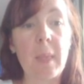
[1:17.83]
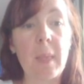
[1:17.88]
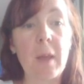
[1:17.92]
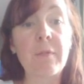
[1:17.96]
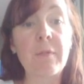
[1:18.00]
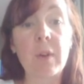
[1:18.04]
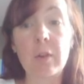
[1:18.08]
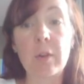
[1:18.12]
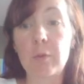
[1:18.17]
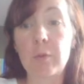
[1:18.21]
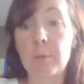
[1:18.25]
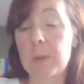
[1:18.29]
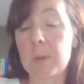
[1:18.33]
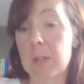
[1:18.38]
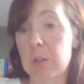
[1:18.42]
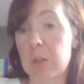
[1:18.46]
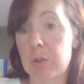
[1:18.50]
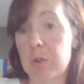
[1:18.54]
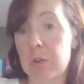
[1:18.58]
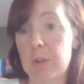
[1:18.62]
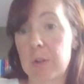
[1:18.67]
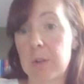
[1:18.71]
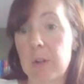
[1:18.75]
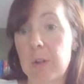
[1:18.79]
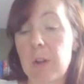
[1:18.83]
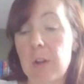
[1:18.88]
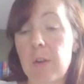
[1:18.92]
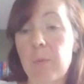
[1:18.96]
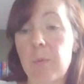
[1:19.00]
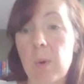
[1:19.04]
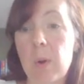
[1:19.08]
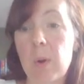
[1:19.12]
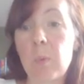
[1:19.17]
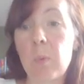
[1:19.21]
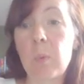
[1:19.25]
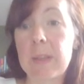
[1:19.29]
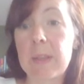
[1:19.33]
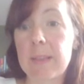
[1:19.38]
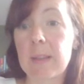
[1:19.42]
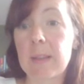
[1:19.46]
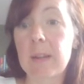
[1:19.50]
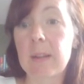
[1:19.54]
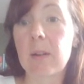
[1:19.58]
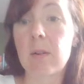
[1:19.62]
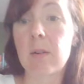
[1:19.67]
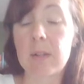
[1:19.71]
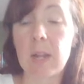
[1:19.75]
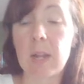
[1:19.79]
a final position of where we
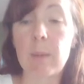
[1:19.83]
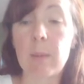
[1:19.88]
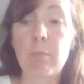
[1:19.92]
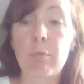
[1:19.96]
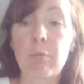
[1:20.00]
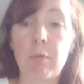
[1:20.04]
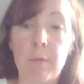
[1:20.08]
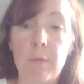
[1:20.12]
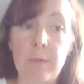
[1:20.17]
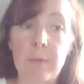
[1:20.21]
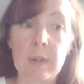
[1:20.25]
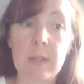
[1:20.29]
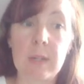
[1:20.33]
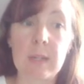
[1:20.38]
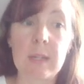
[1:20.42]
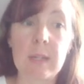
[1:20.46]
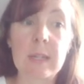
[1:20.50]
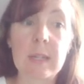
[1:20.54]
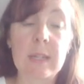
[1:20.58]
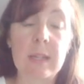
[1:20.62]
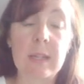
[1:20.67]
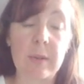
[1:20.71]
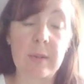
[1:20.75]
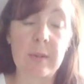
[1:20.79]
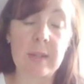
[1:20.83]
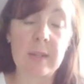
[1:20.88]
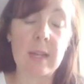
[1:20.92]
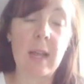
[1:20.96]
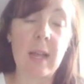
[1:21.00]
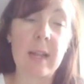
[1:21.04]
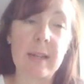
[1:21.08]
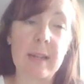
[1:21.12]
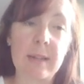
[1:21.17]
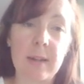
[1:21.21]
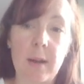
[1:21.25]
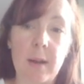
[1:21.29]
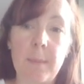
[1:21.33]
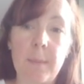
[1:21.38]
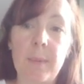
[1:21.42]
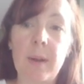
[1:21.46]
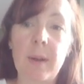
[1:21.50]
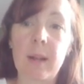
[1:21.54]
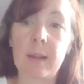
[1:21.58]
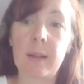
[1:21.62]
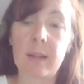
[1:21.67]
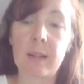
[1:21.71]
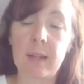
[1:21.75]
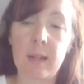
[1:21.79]
think our net profit is going to end up
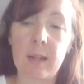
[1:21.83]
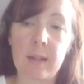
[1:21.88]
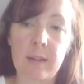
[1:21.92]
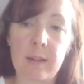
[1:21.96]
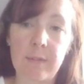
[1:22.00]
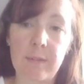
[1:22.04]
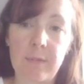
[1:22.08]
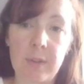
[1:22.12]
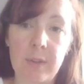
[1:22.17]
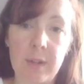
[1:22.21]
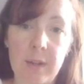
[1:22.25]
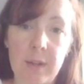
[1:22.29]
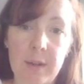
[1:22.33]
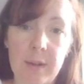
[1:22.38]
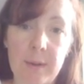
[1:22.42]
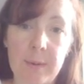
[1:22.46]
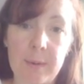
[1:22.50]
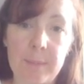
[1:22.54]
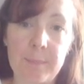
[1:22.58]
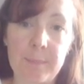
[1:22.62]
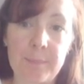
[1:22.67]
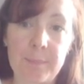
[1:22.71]
at the end of the year.